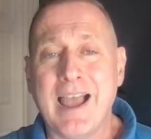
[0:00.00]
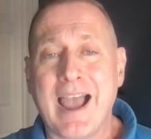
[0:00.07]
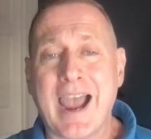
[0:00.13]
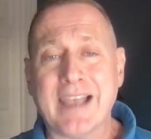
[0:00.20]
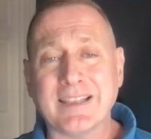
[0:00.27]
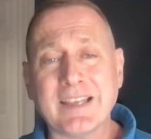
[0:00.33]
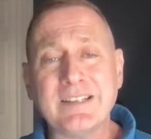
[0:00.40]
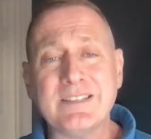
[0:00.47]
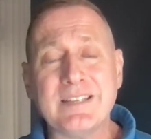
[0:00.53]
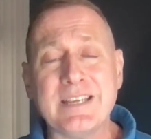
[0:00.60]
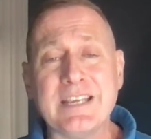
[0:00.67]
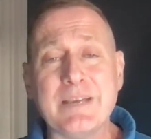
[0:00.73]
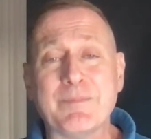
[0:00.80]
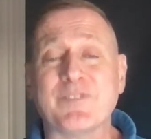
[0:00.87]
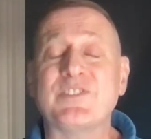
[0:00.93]
I led a
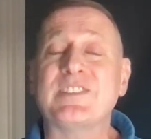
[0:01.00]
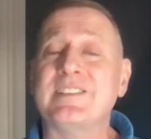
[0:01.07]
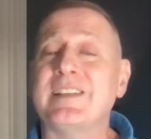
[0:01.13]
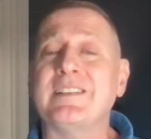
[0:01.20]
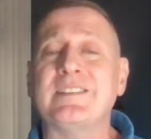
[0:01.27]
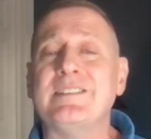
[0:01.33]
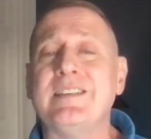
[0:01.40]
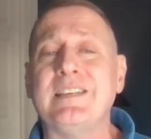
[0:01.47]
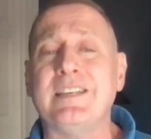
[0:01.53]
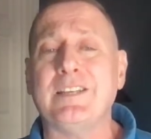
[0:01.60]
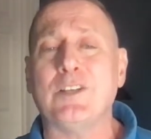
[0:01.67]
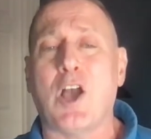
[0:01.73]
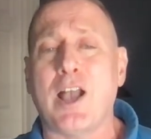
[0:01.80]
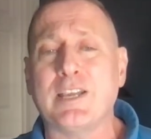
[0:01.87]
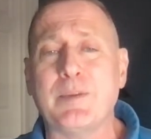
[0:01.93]
team of
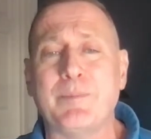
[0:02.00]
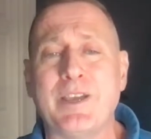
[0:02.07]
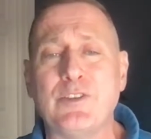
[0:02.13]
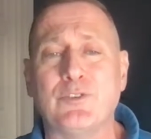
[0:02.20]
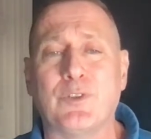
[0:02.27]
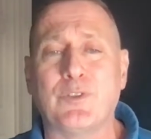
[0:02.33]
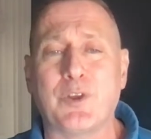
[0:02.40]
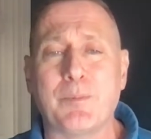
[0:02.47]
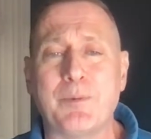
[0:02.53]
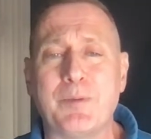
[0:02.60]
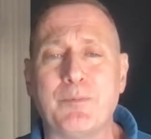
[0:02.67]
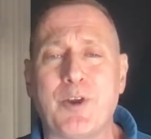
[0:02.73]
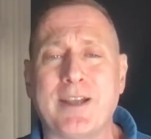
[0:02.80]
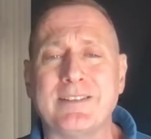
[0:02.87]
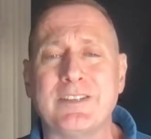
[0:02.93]
16 occupational therapy
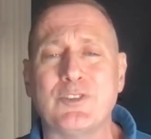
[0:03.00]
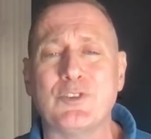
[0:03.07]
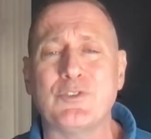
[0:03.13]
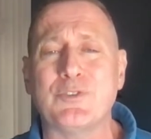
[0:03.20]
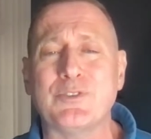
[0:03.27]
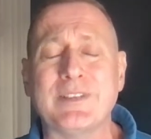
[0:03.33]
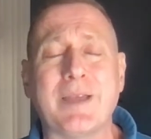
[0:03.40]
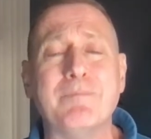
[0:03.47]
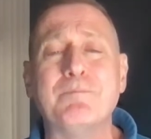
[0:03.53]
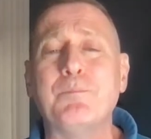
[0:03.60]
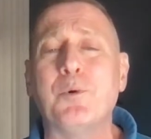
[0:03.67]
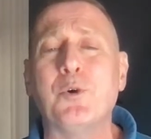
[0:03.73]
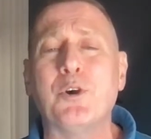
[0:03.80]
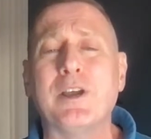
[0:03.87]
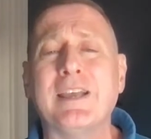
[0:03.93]
practitioners, and
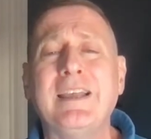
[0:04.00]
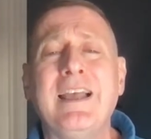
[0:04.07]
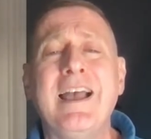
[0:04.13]
boy,